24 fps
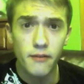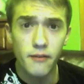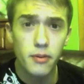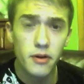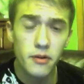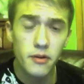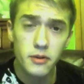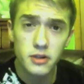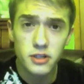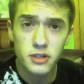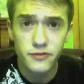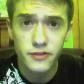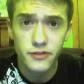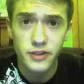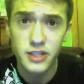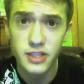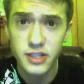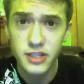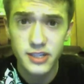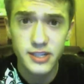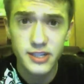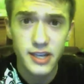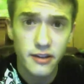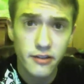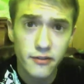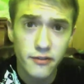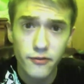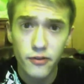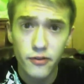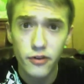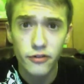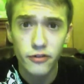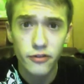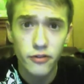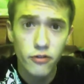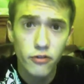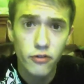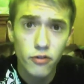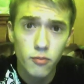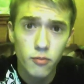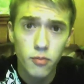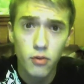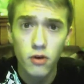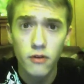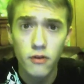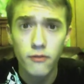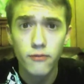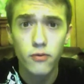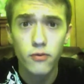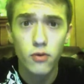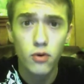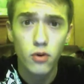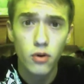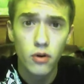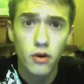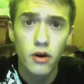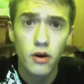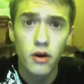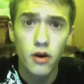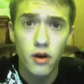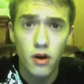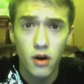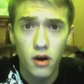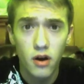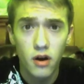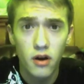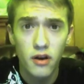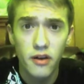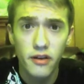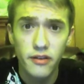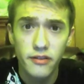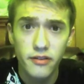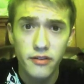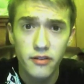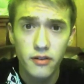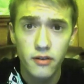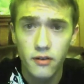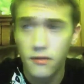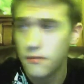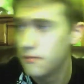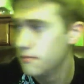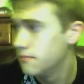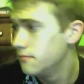that pretty much finishes out the first news report for RS.